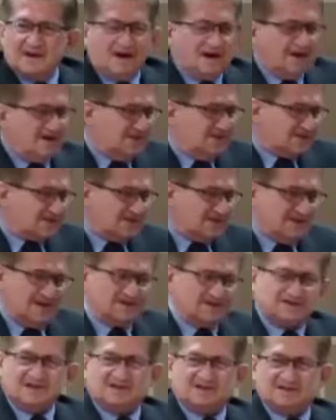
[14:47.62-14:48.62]
The
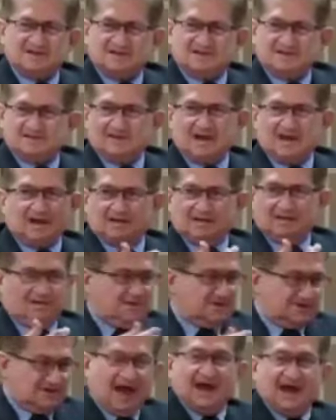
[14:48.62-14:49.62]
sinners is like
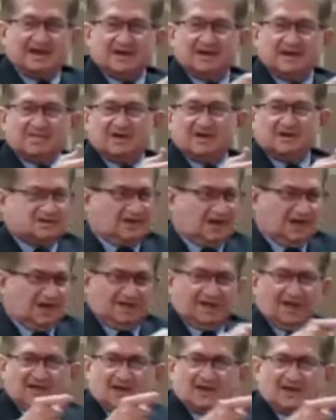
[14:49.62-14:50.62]
his enemies,
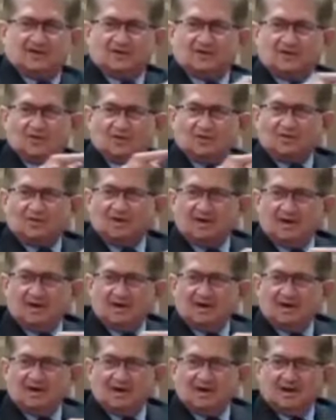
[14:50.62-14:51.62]
nothing to do.
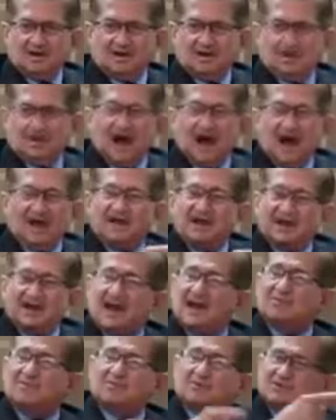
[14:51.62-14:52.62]
And he
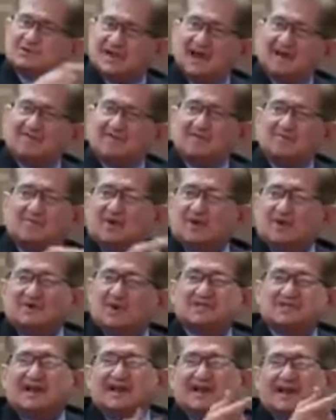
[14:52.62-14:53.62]
came to save him because
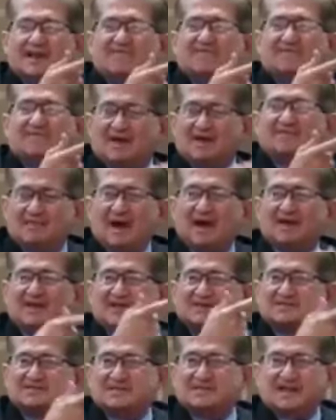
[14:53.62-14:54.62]
he loved them and
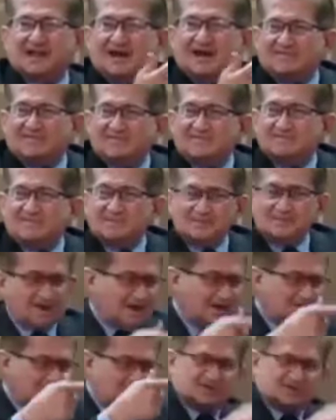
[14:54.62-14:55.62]
his love
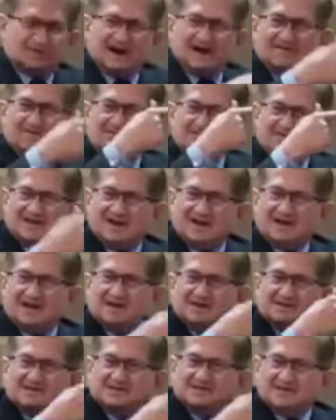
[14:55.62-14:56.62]
to save the
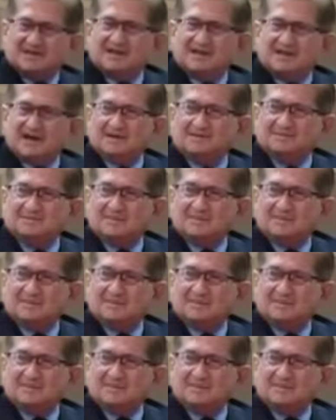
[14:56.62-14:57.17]
sinner.